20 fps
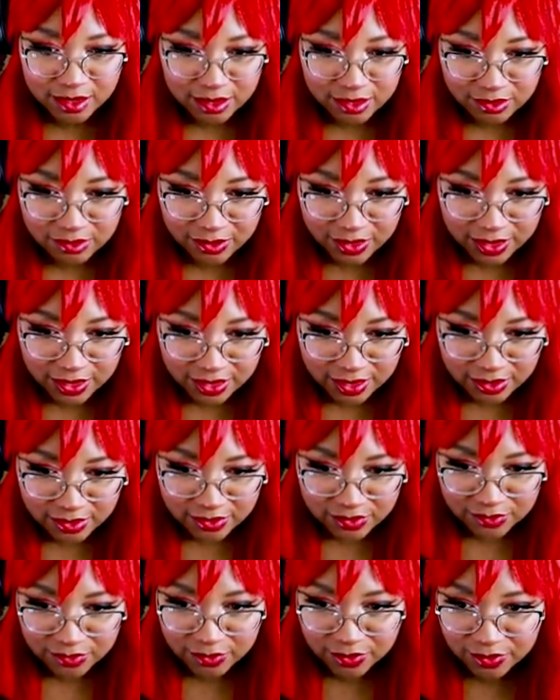
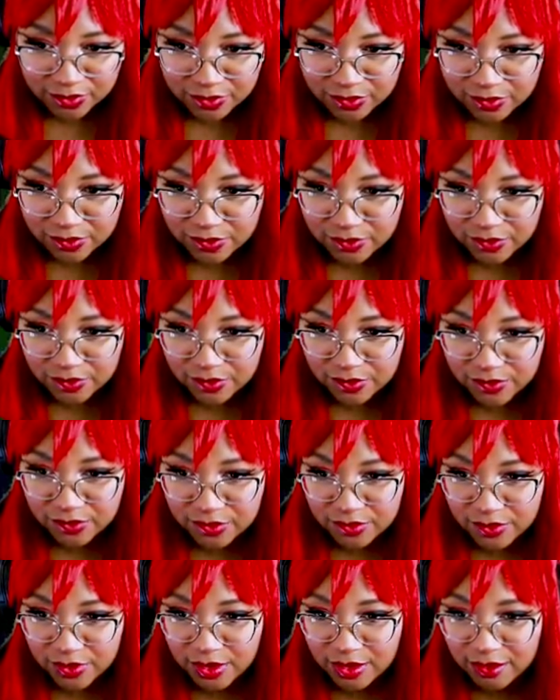around. Woo!
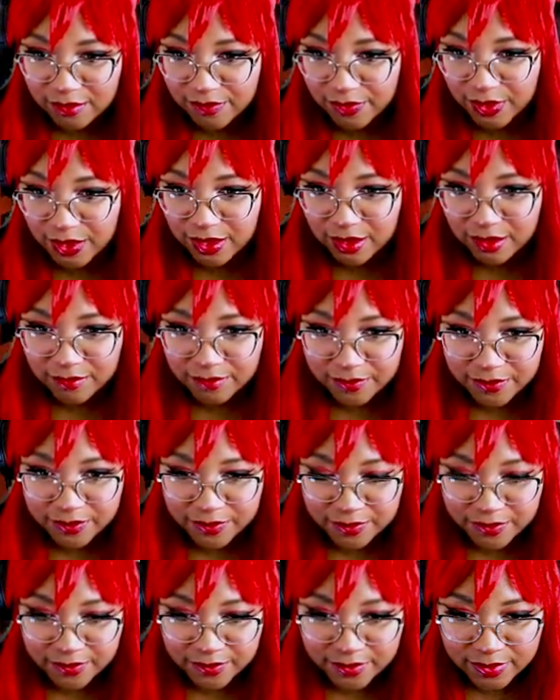Yep, yep.
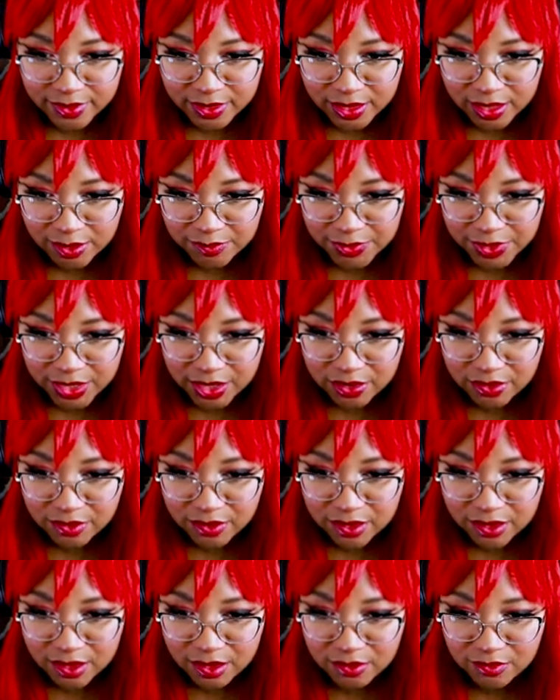Keep it
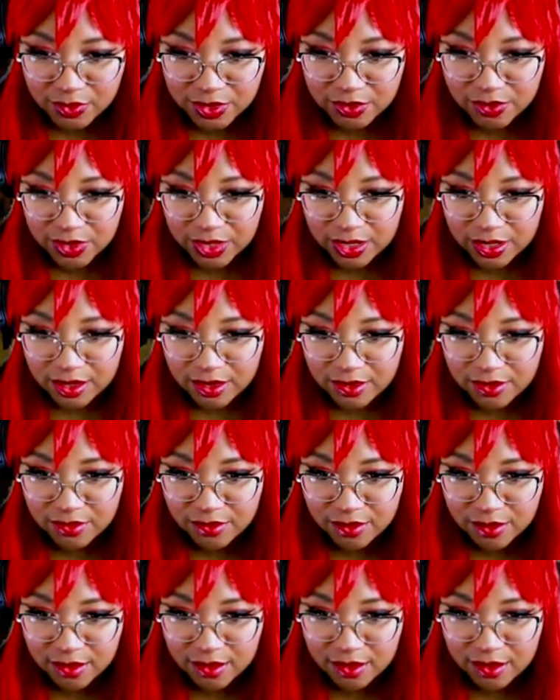going. We go down.
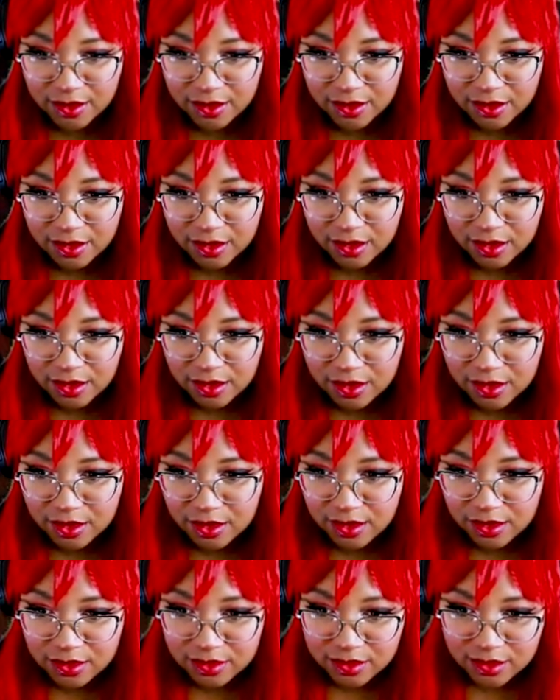
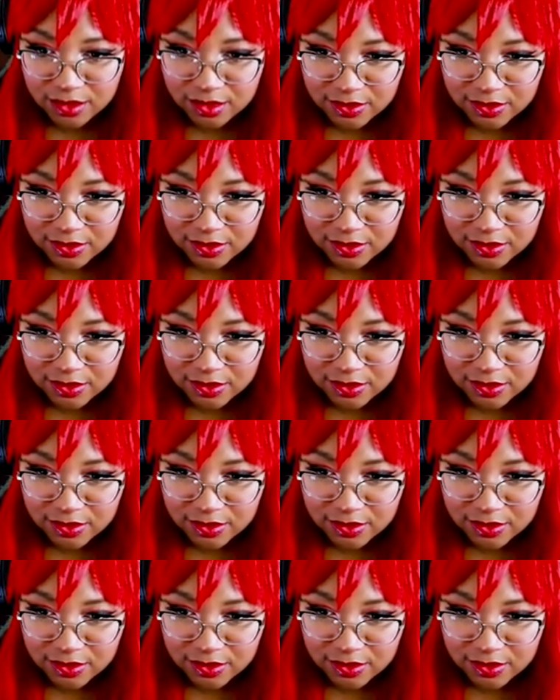To the